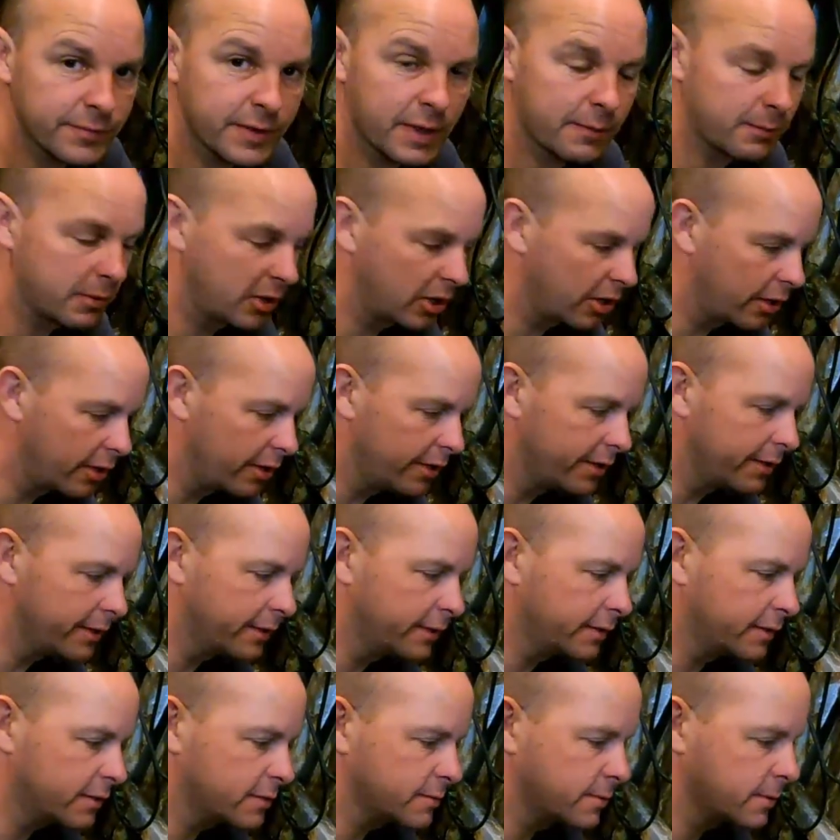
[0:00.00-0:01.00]
I'm
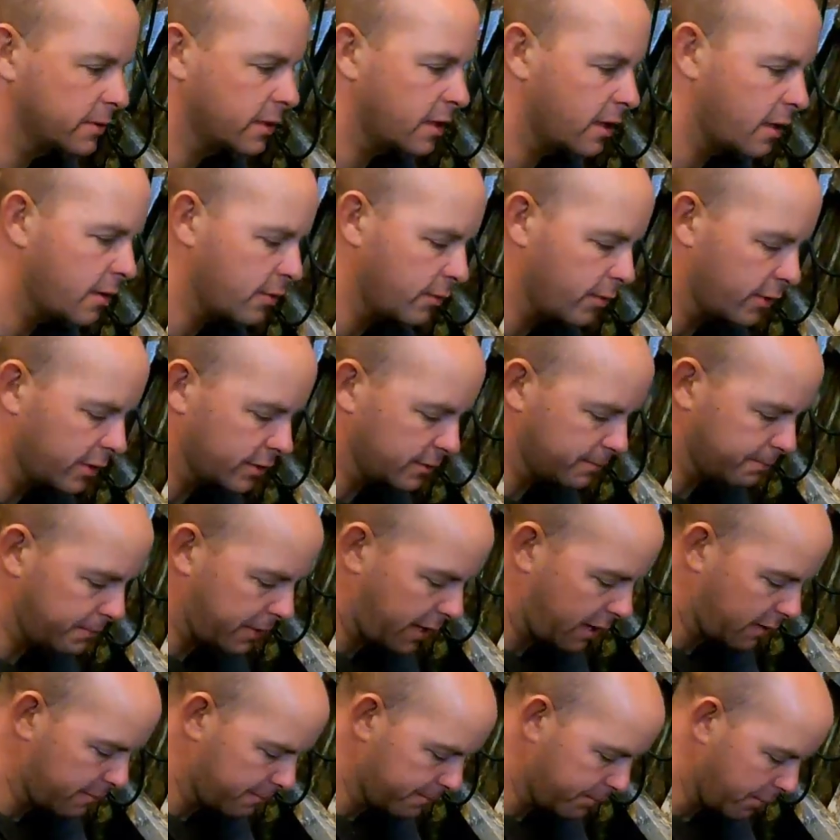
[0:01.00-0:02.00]
learning as we go what's
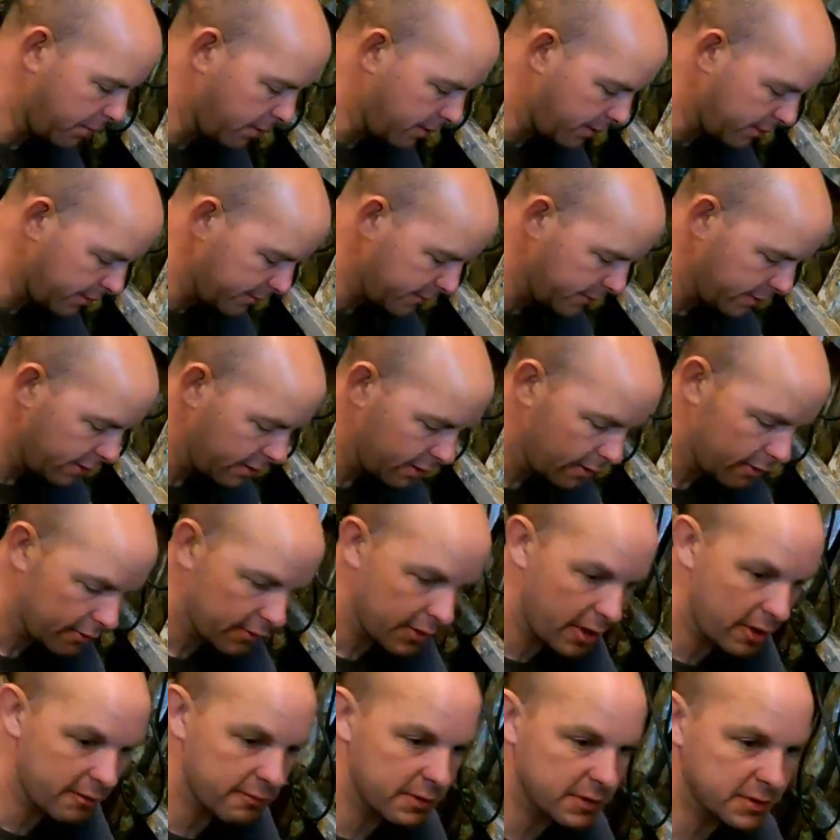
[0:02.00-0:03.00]
bad, but
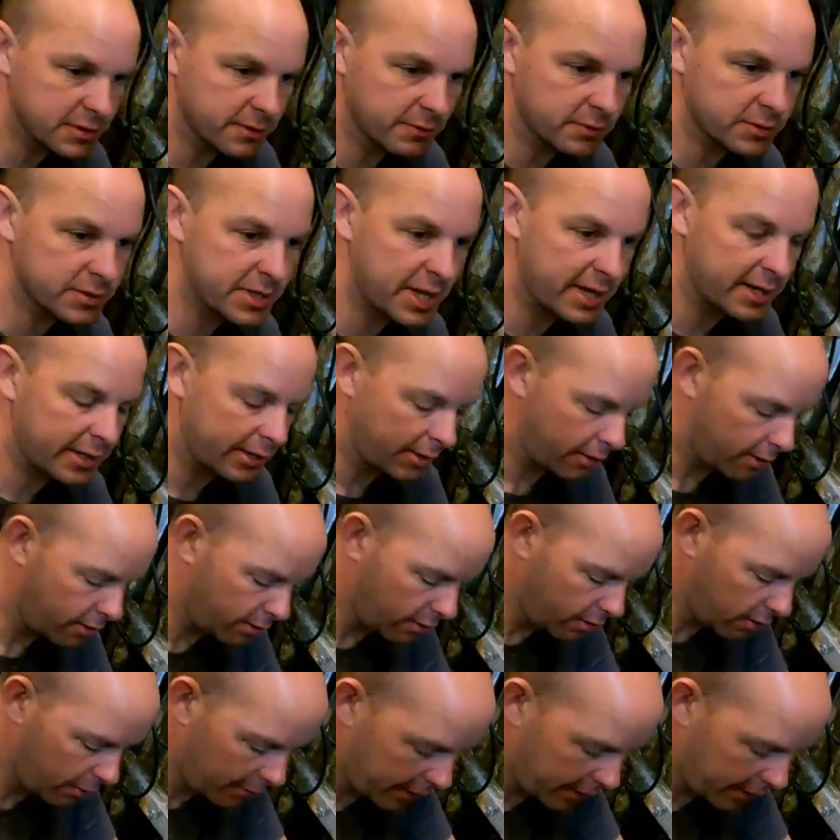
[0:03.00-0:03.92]
the only reason I've taken it all